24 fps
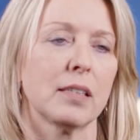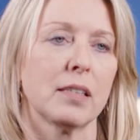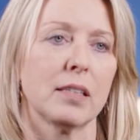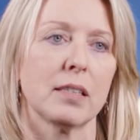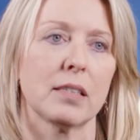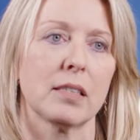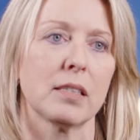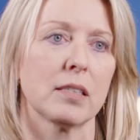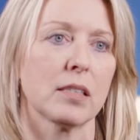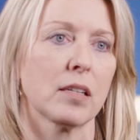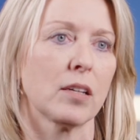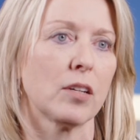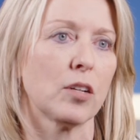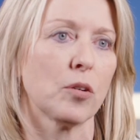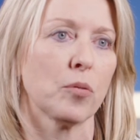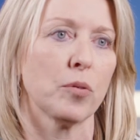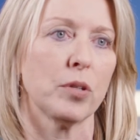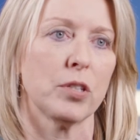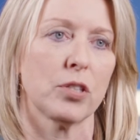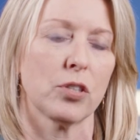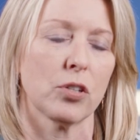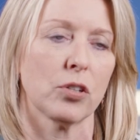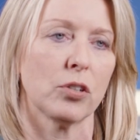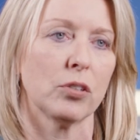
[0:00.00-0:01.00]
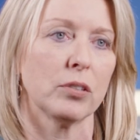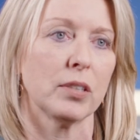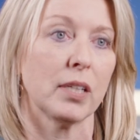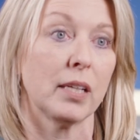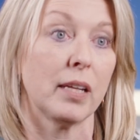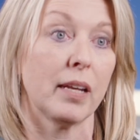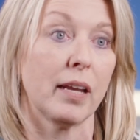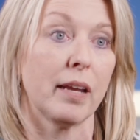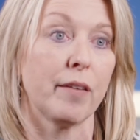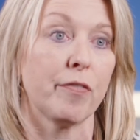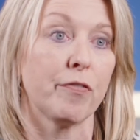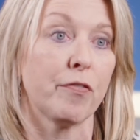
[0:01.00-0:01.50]
this is going to result
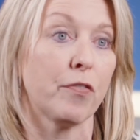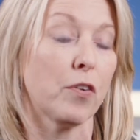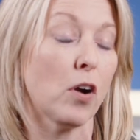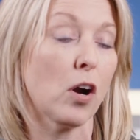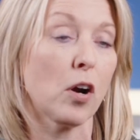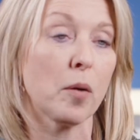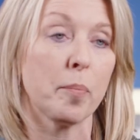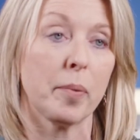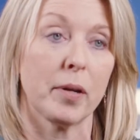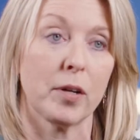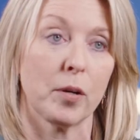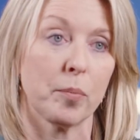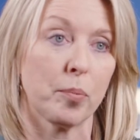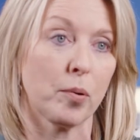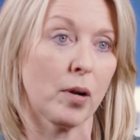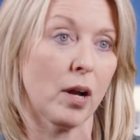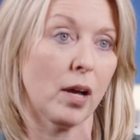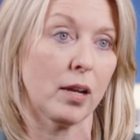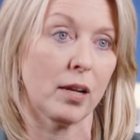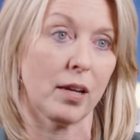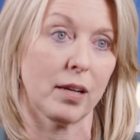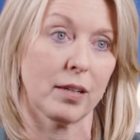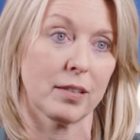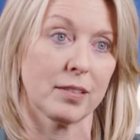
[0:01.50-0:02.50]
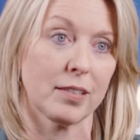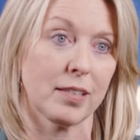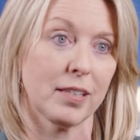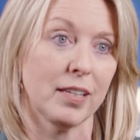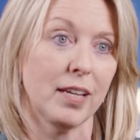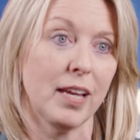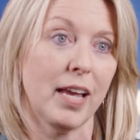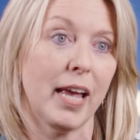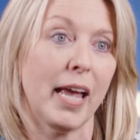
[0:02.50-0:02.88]
in a far better product